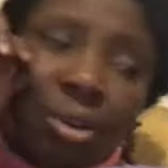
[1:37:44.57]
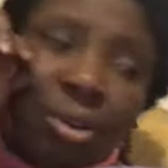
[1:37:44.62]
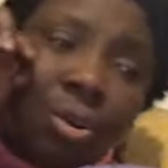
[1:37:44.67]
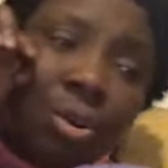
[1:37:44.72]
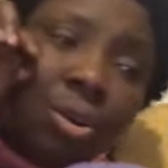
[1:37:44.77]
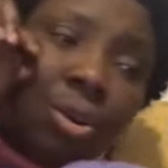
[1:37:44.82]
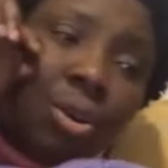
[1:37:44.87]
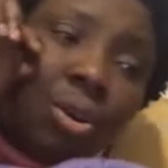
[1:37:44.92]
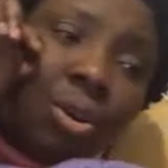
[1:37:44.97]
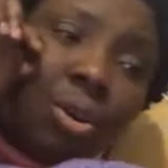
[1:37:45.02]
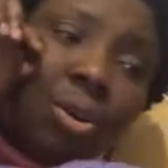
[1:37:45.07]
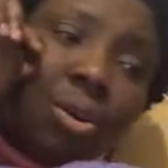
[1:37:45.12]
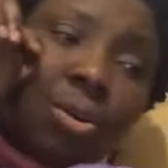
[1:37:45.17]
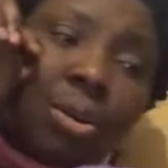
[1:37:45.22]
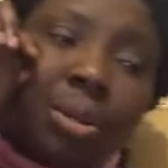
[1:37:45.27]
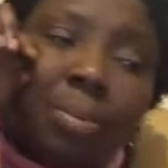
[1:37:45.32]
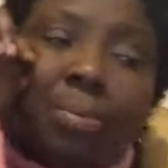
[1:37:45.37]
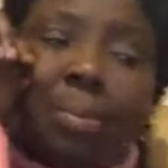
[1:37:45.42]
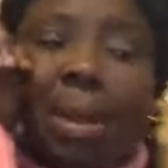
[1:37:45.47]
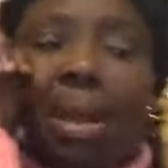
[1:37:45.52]

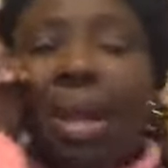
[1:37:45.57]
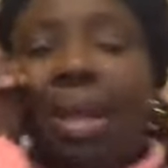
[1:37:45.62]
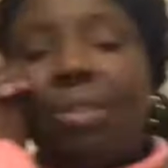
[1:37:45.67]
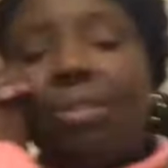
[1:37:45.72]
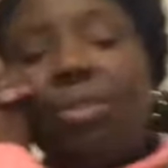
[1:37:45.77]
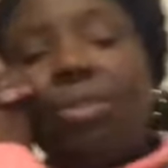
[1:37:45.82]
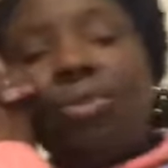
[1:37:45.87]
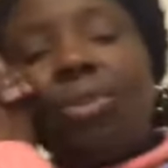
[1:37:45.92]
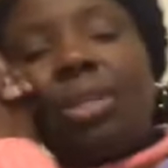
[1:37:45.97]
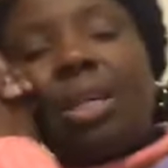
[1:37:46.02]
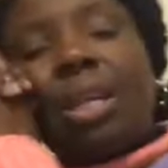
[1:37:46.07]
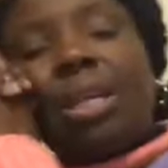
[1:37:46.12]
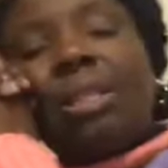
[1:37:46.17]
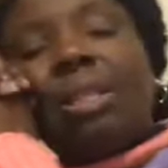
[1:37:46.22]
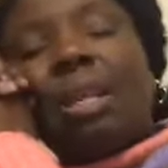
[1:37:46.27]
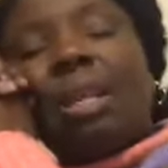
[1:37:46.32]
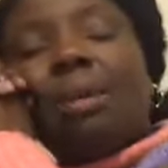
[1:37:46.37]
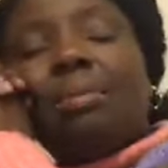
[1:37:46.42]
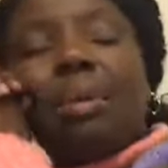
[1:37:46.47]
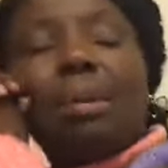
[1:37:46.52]
Oh, ribagados,
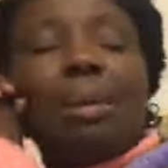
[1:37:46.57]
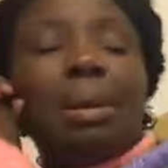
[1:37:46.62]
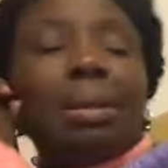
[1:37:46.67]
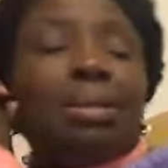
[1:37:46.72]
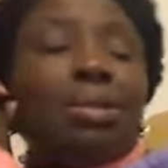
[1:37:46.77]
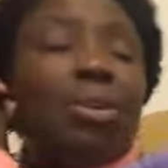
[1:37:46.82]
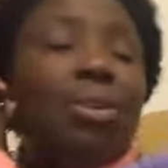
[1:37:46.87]
kandalababa.